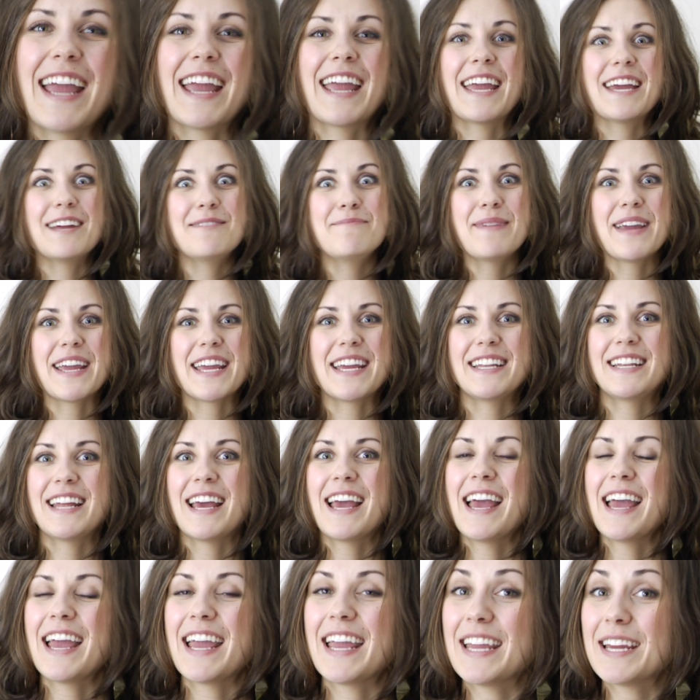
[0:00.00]
handmade,
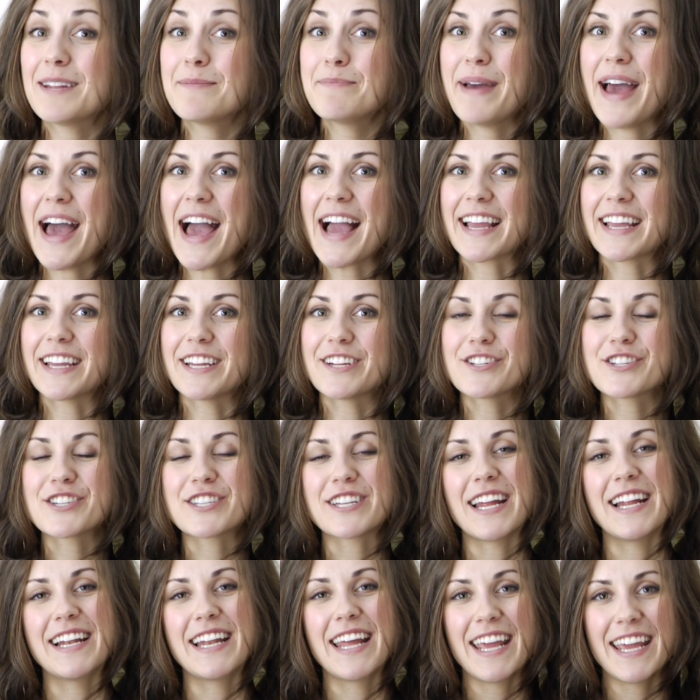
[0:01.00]
hand
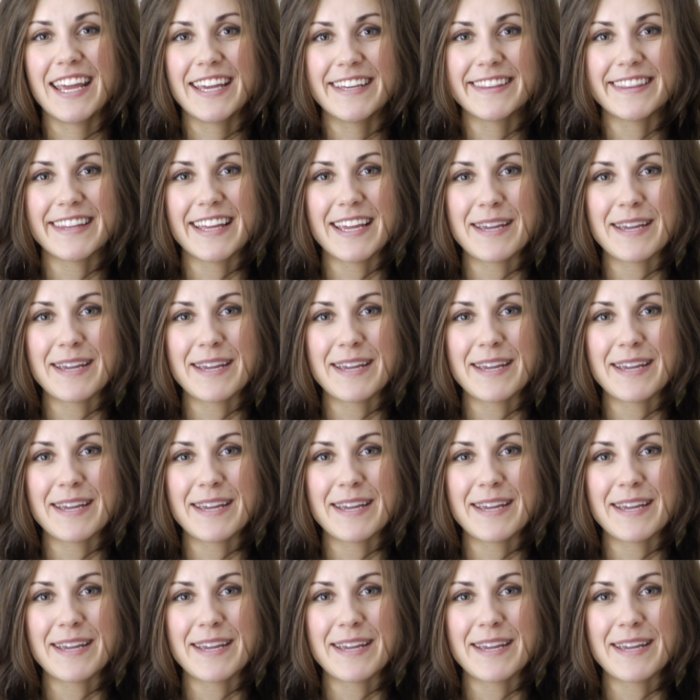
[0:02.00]
packaged, and hand